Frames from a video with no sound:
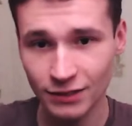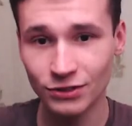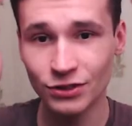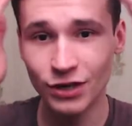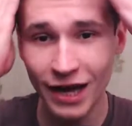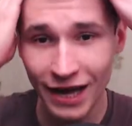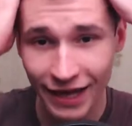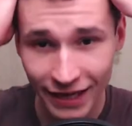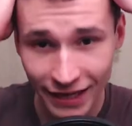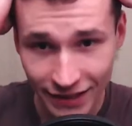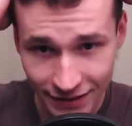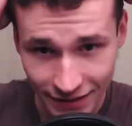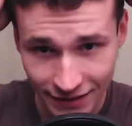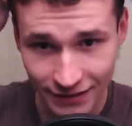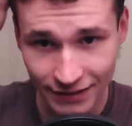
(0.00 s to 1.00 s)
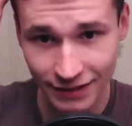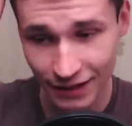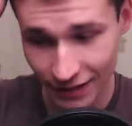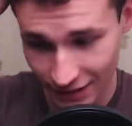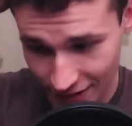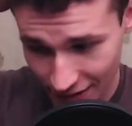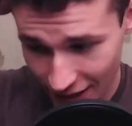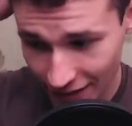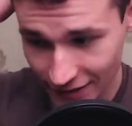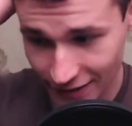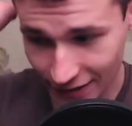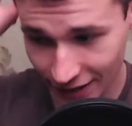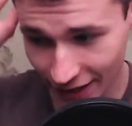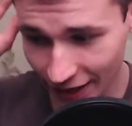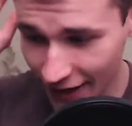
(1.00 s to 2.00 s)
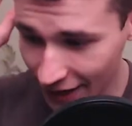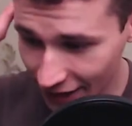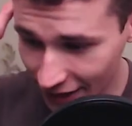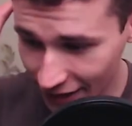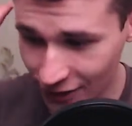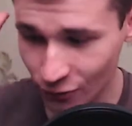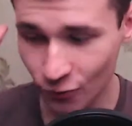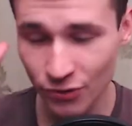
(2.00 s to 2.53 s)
dyed, dyed hair,